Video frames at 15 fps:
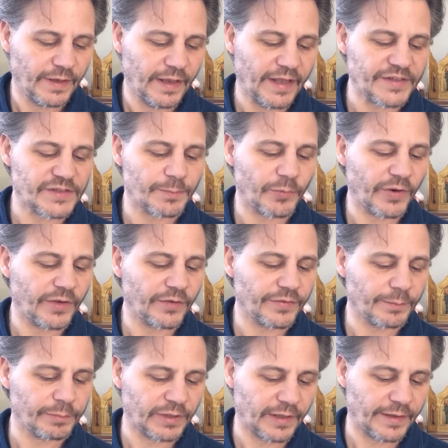and sprinkle the
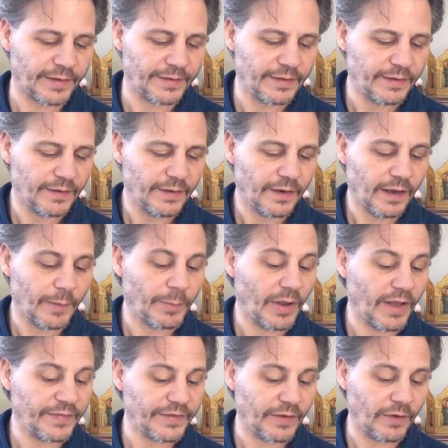blood
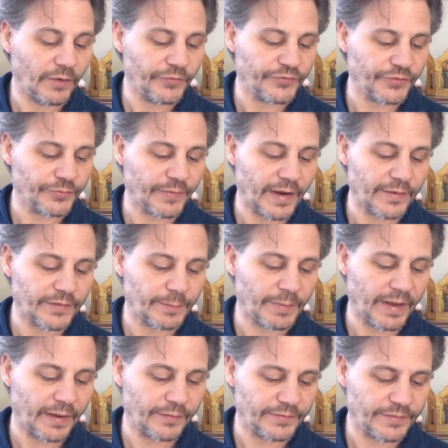upon the altar round
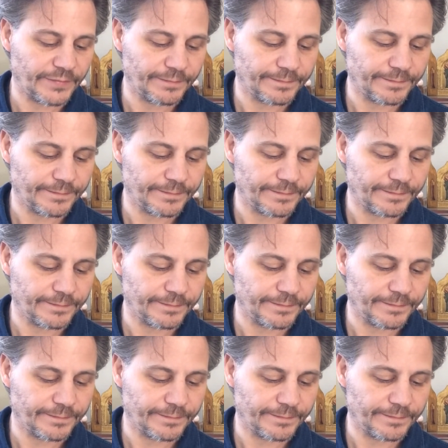about.